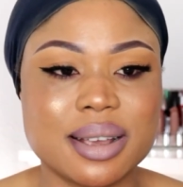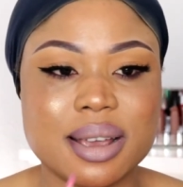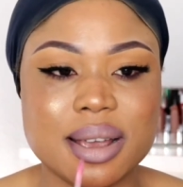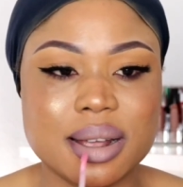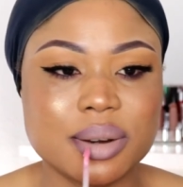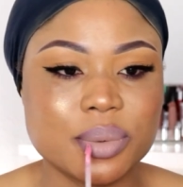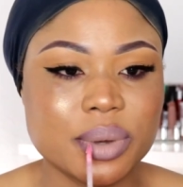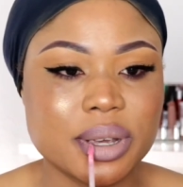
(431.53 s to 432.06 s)

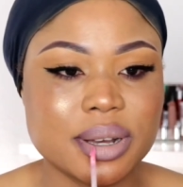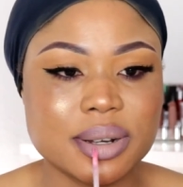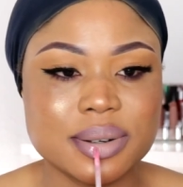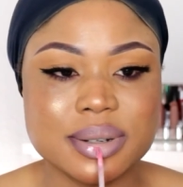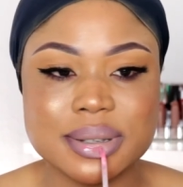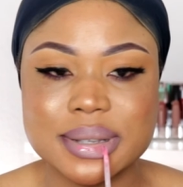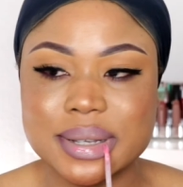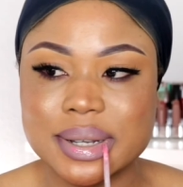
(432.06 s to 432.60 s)
and we are
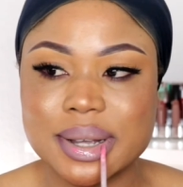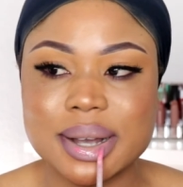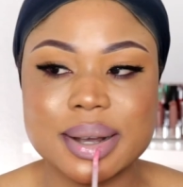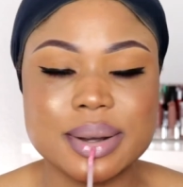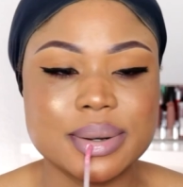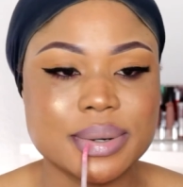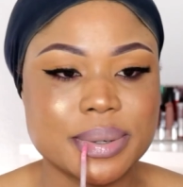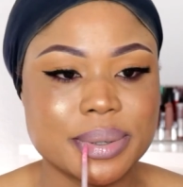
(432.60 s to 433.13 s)
good to
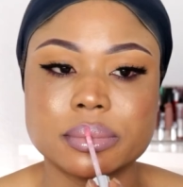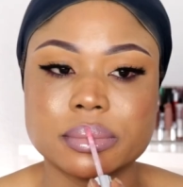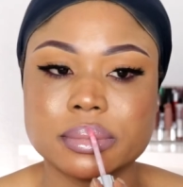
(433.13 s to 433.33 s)
go.